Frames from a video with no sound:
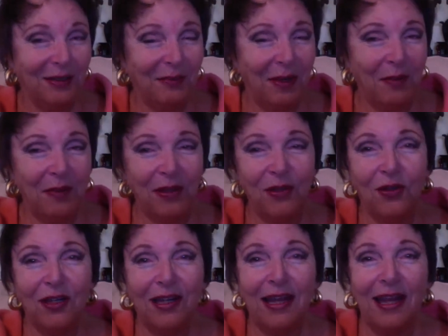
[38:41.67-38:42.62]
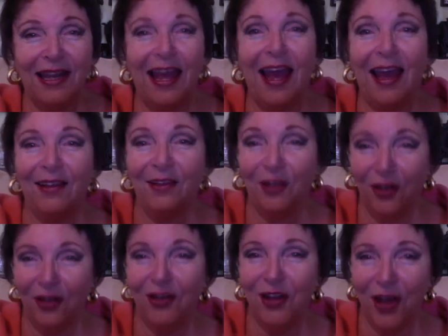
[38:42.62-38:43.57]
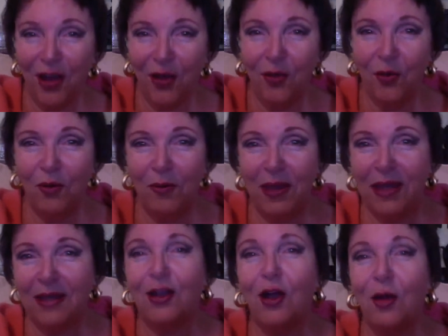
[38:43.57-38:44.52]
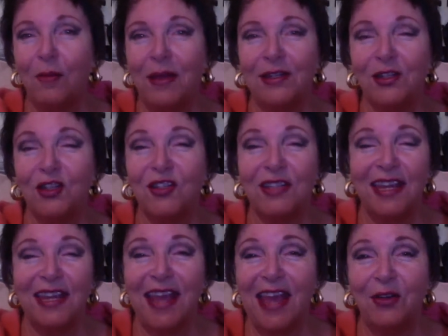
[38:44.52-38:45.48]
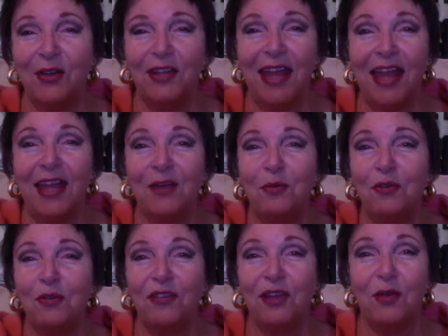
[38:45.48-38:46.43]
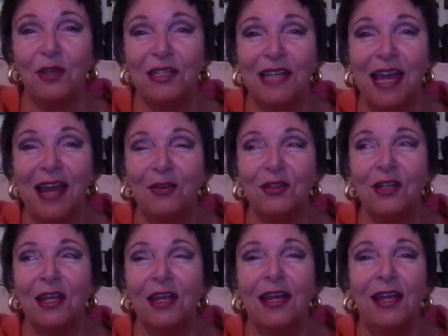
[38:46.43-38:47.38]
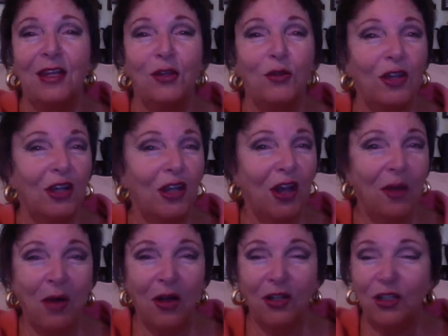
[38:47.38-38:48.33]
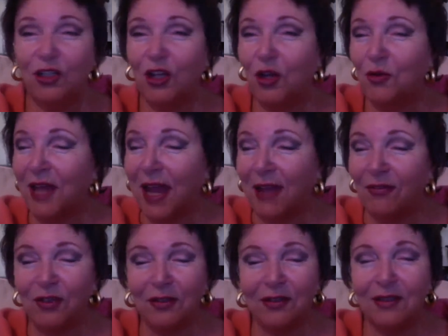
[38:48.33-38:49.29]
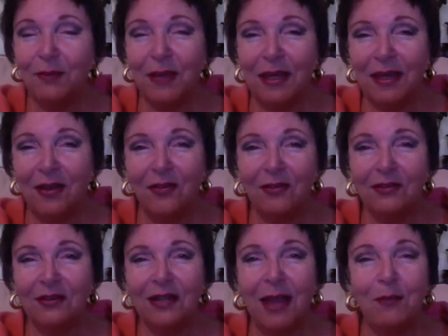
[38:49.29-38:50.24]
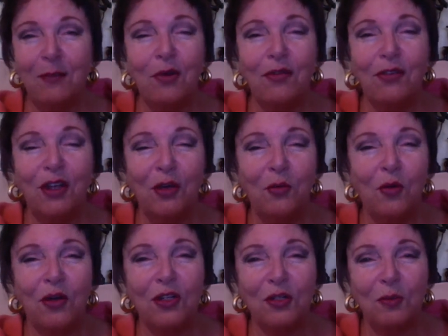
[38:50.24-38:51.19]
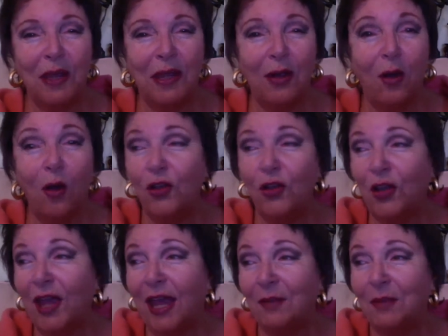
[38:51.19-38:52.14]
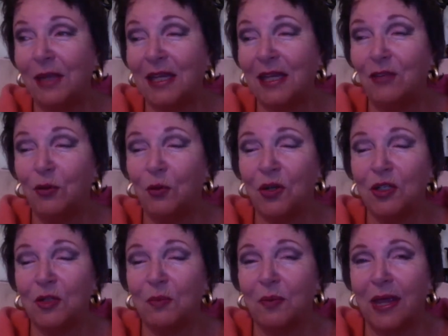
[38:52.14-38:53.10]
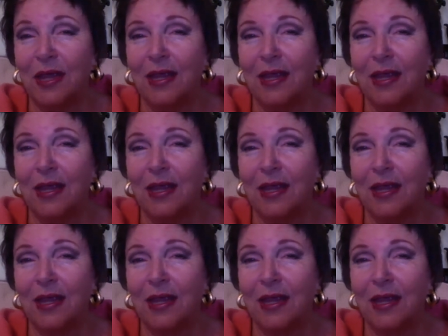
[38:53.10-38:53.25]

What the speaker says: Maybe you could let Al know or make a comment. Just say yay or nay and we'll figure it out. You can come on. You don't have to be on camera if you don't want to be, or you can be if you want to be.